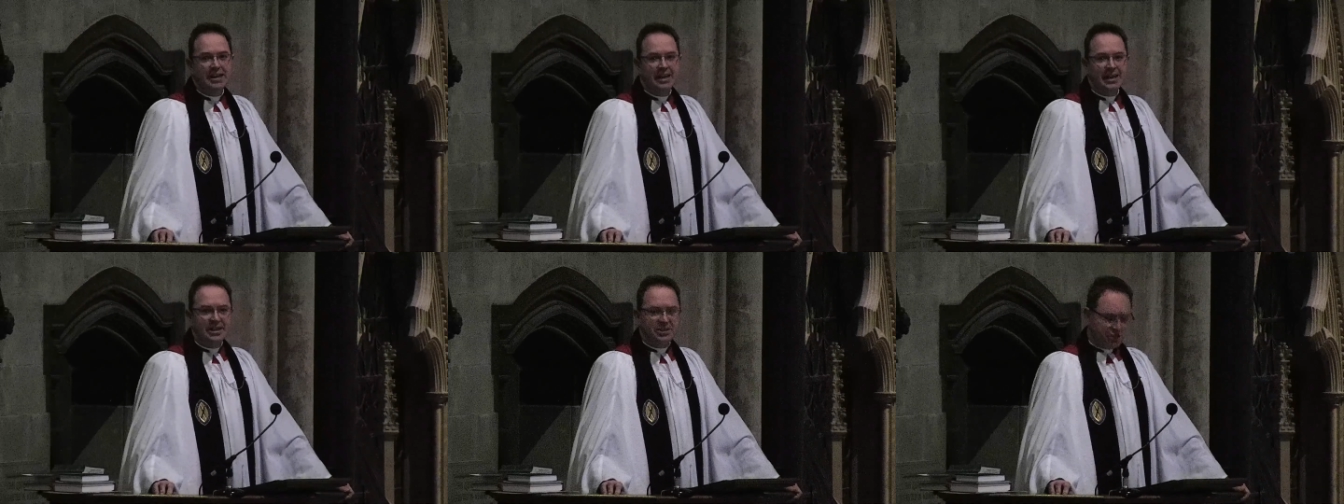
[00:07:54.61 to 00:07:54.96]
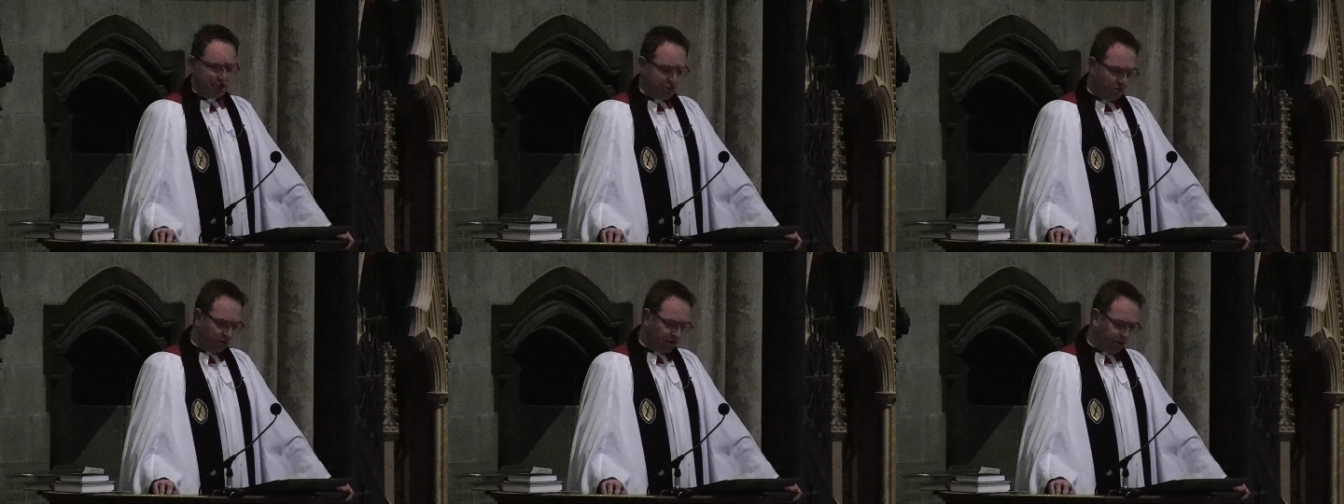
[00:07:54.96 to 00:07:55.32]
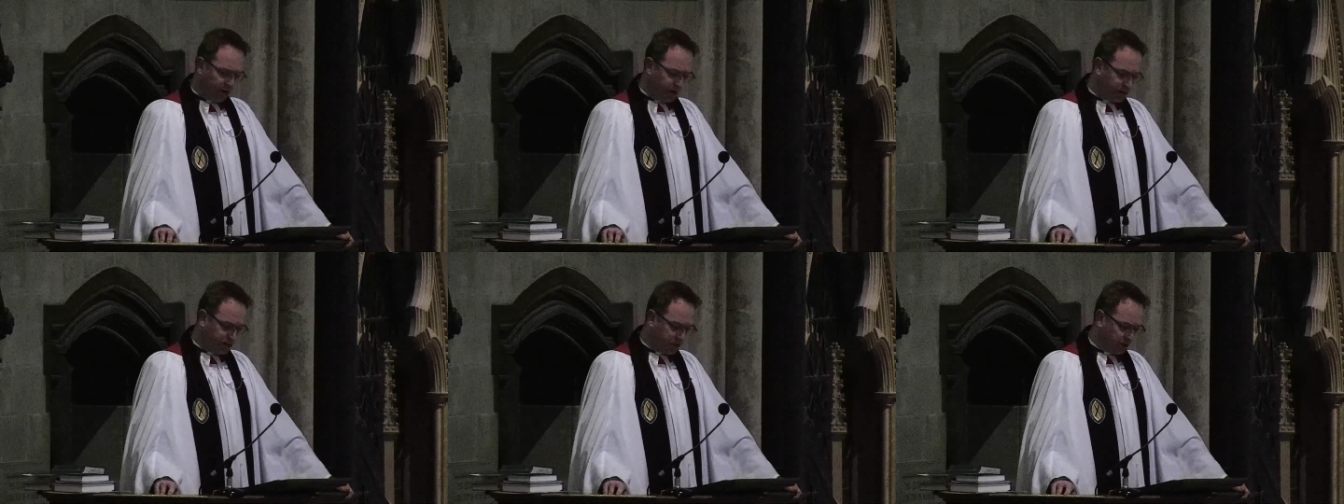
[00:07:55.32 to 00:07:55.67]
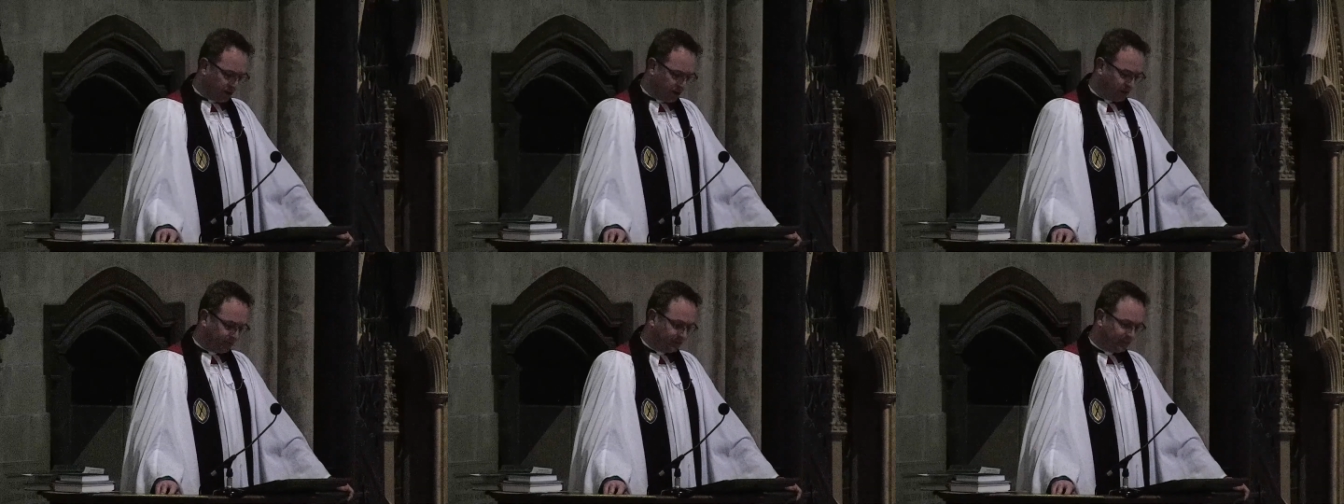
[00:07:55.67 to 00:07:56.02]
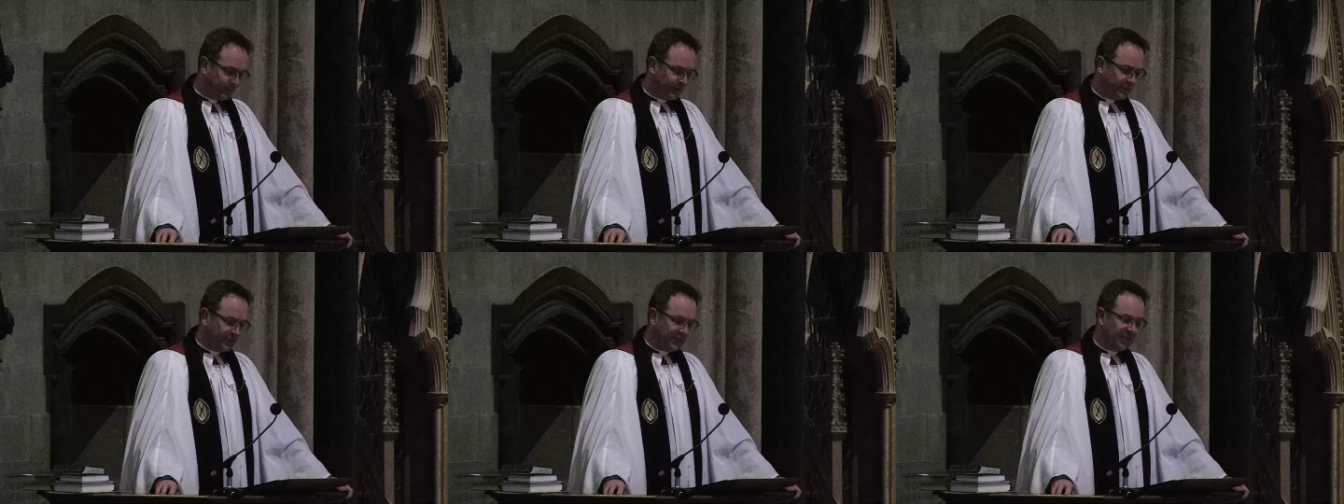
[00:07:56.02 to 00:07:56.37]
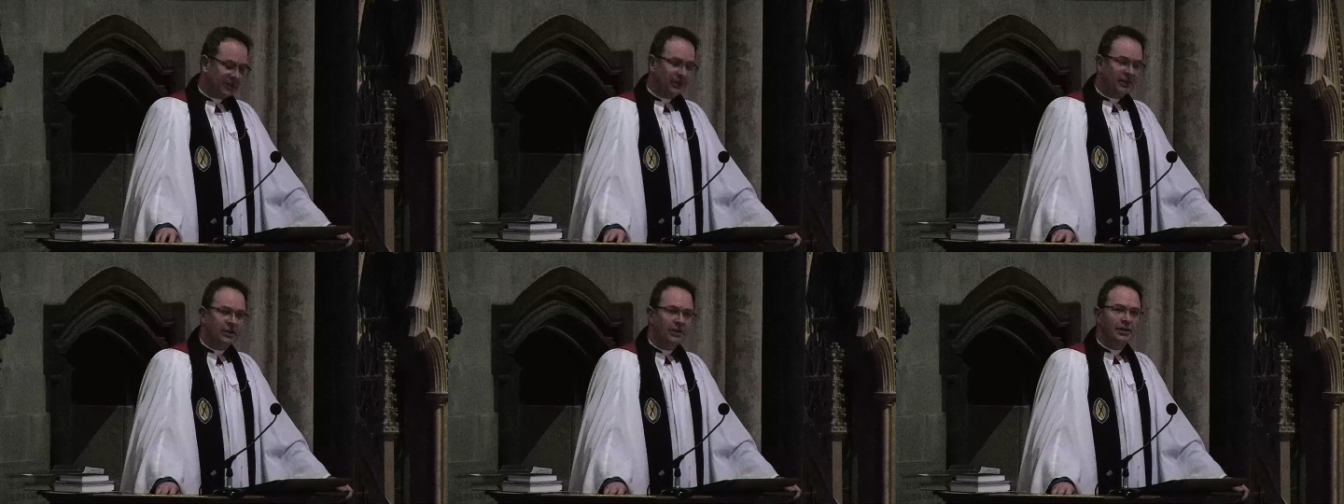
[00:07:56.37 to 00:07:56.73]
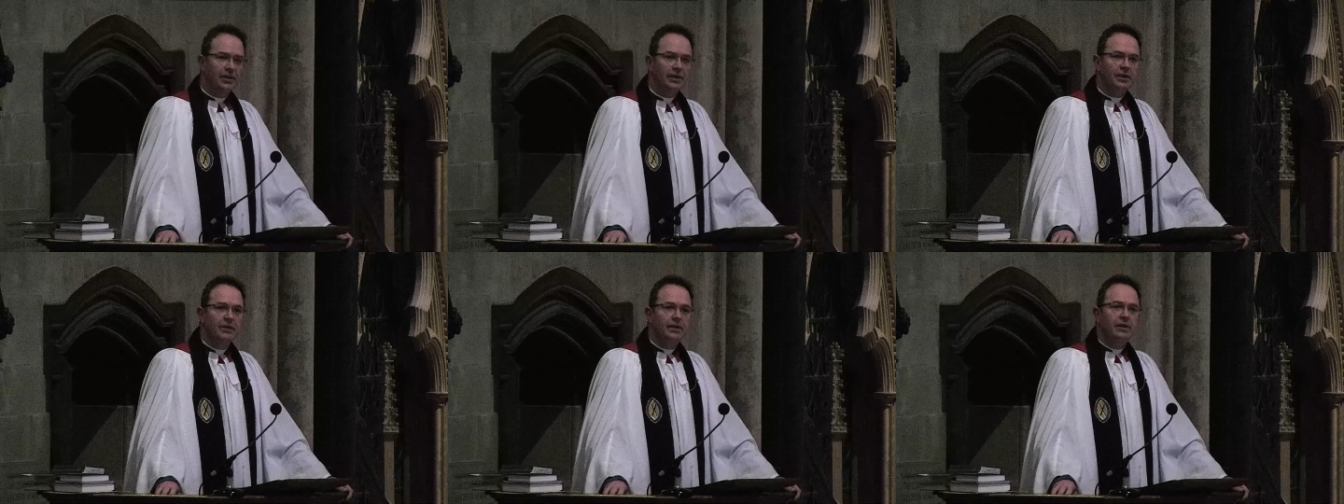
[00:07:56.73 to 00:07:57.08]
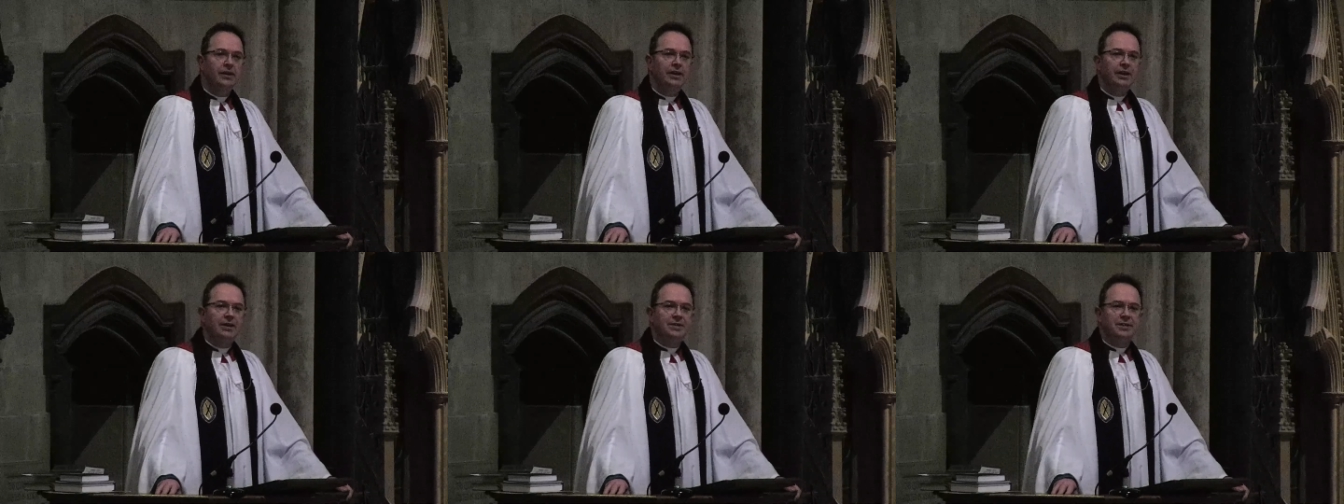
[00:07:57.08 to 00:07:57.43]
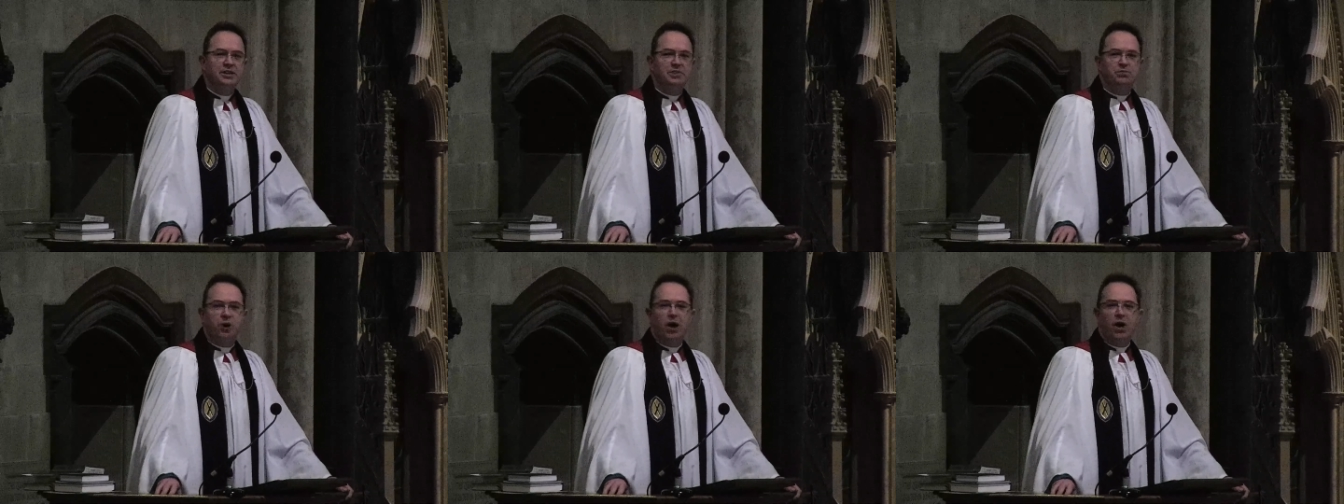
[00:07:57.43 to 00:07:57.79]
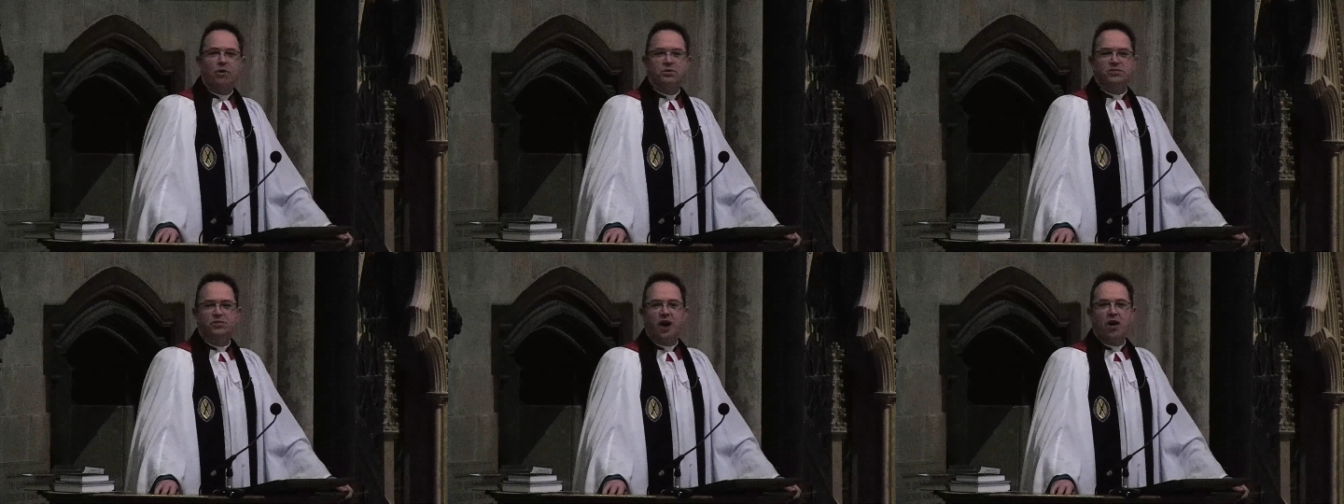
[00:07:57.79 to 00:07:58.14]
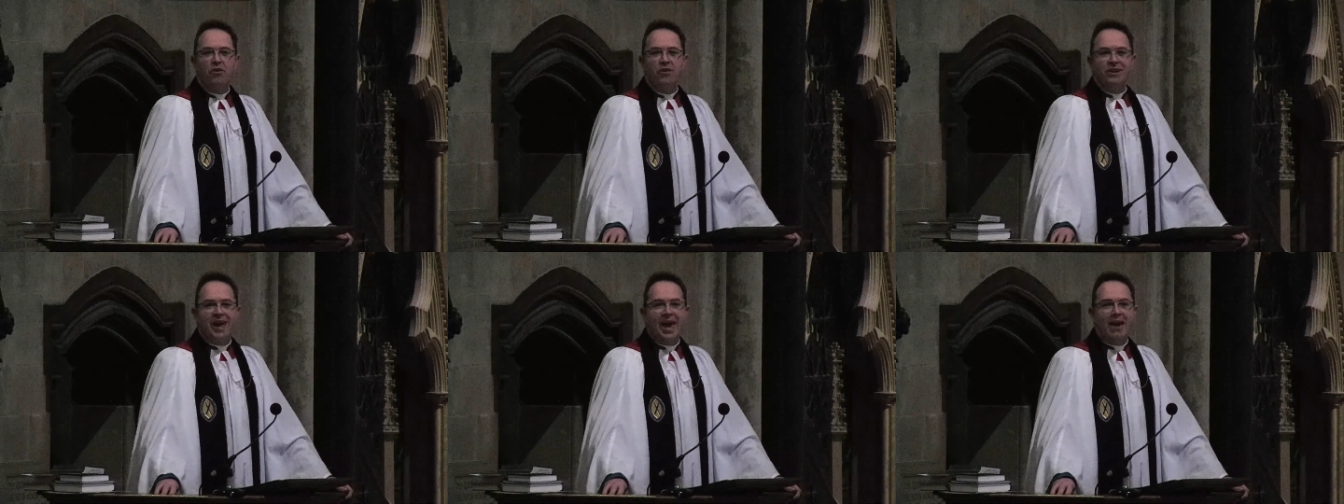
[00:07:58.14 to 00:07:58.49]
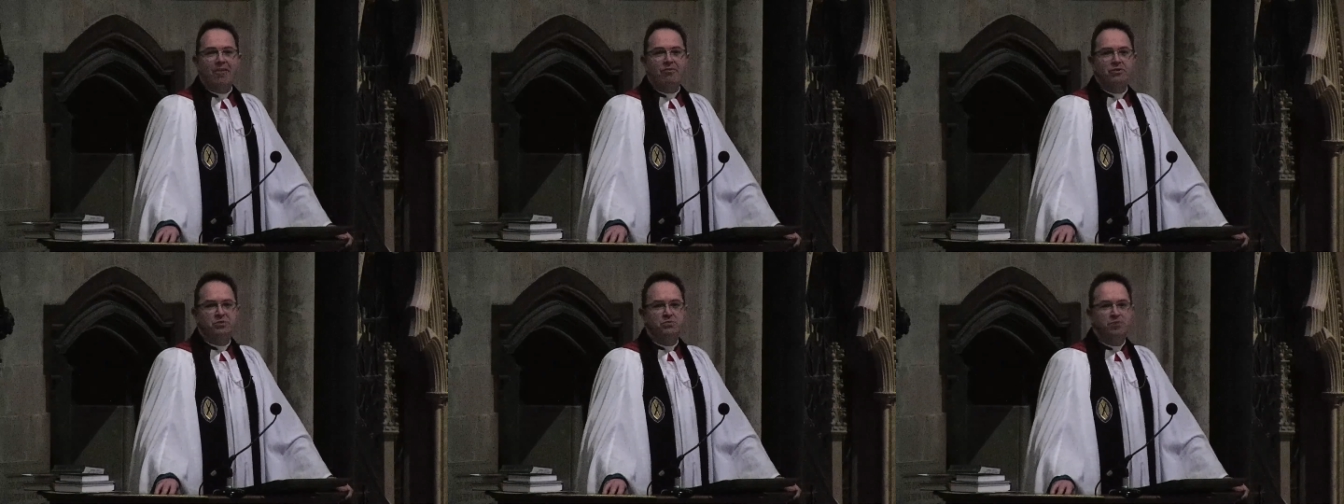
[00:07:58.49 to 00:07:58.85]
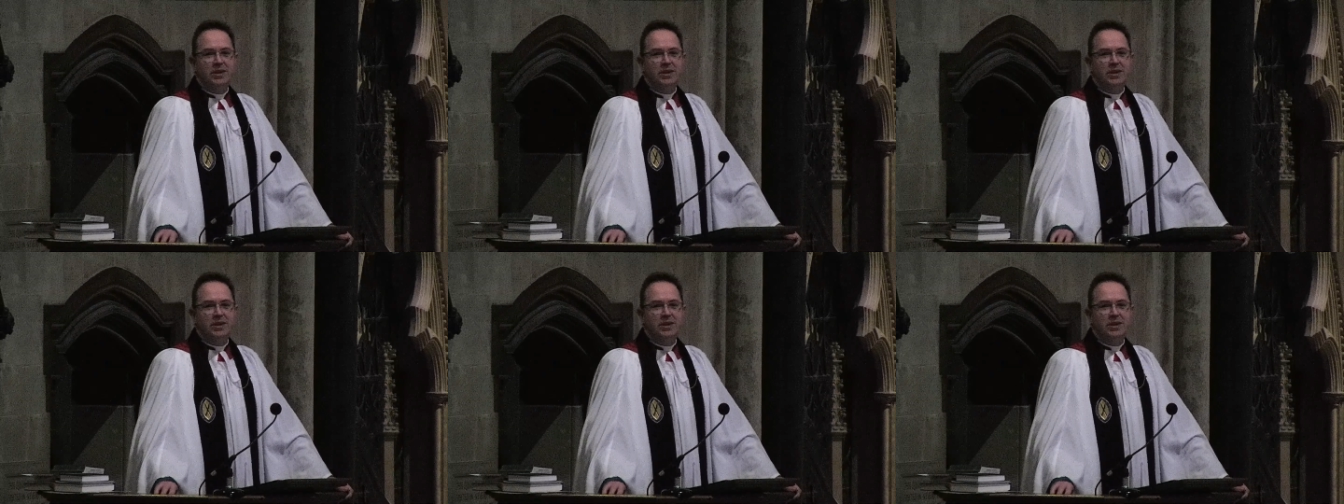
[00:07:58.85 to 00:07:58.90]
is universal. It is part of our inherent